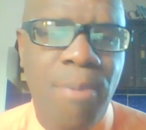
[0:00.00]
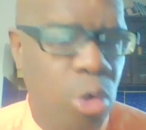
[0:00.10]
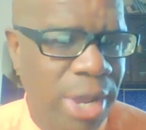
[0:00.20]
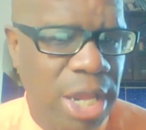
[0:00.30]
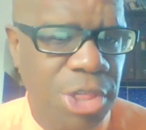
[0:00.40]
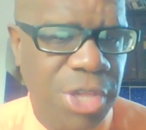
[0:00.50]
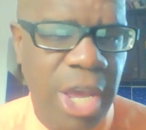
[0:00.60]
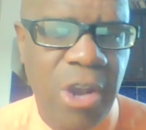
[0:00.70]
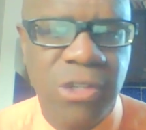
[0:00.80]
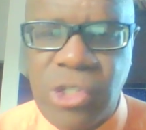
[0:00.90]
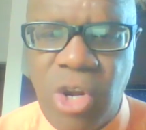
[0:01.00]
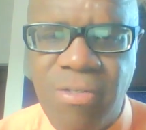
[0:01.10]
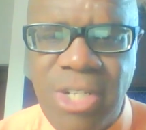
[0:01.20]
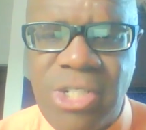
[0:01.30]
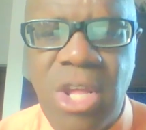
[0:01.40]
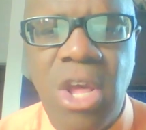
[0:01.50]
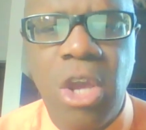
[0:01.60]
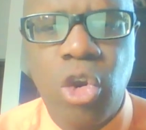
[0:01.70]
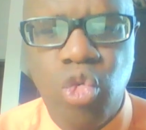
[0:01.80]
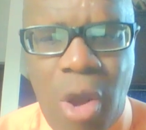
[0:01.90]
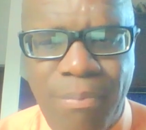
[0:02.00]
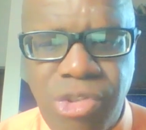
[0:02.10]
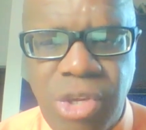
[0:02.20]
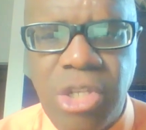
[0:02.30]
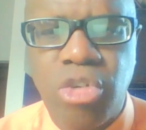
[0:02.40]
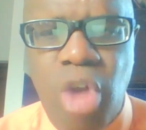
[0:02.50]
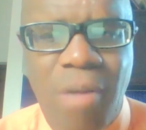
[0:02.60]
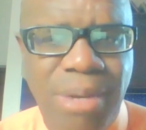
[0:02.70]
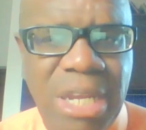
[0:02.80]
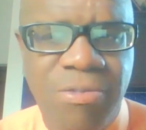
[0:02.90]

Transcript: poor healthcare service, corruption, crumbling